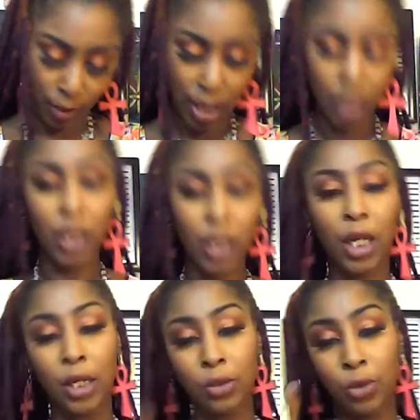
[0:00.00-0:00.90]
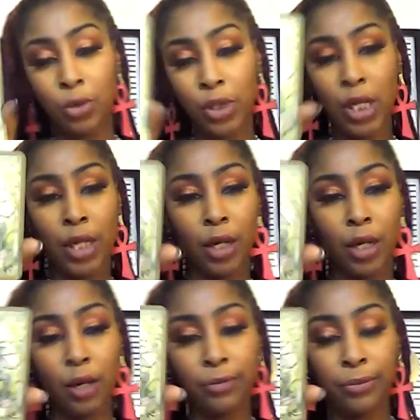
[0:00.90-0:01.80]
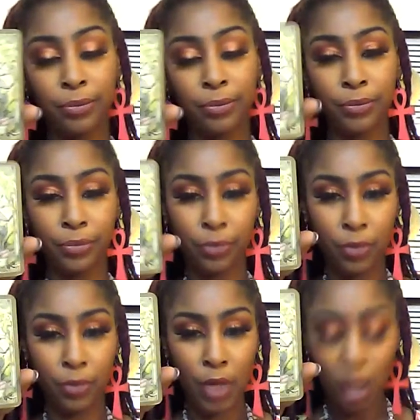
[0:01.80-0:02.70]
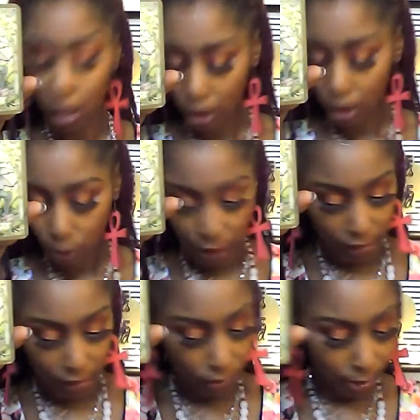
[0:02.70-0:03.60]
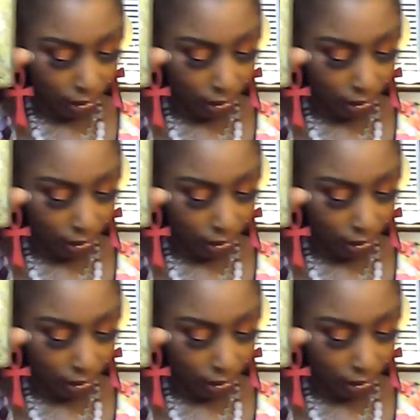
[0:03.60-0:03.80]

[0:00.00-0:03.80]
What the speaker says: The King of Swords. Cutting it off. Yo, we got so many